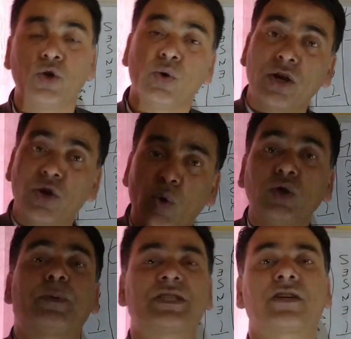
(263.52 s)
You can
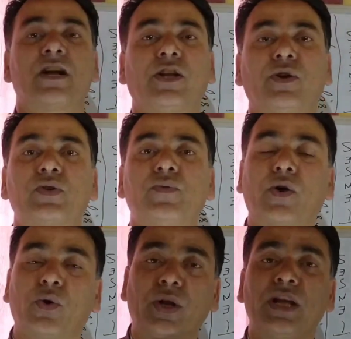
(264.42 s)
use present continuous
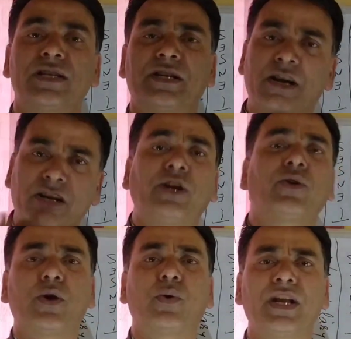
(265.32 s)
for routines that are
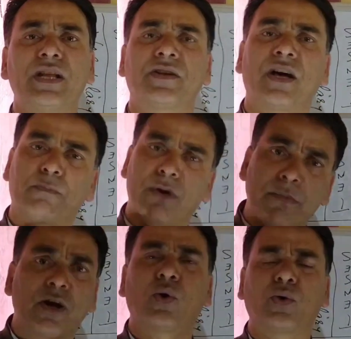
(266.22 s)
day-to-day -day routines, that are
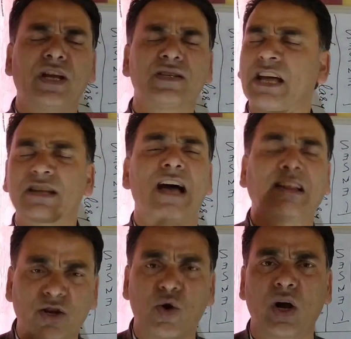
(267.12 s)
permanent routines. There is
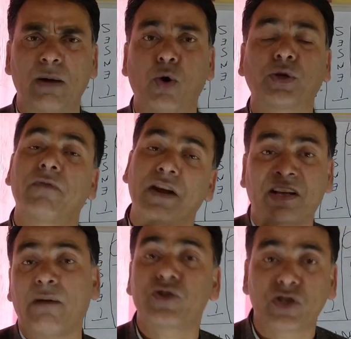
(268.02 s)
nothing wrong about it when
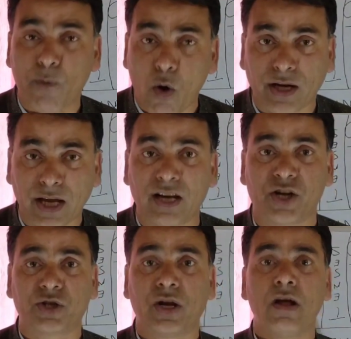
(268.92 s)
it comes to spoken
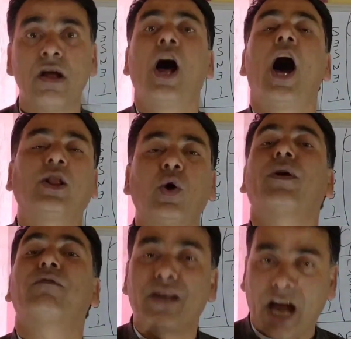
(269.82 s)
English.
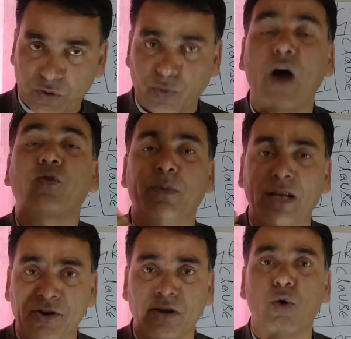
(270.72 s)
Although when we write, we have to
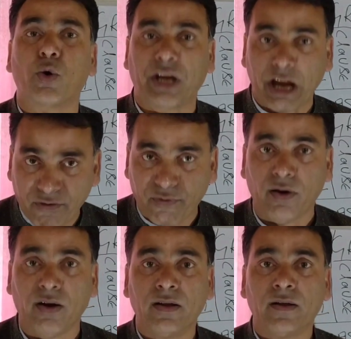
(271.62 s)
be a little more
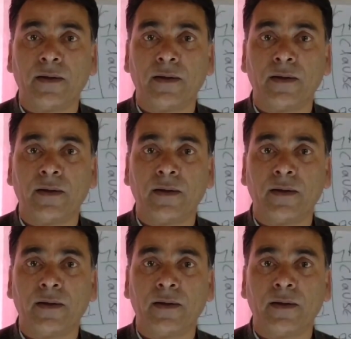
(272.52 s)
careful.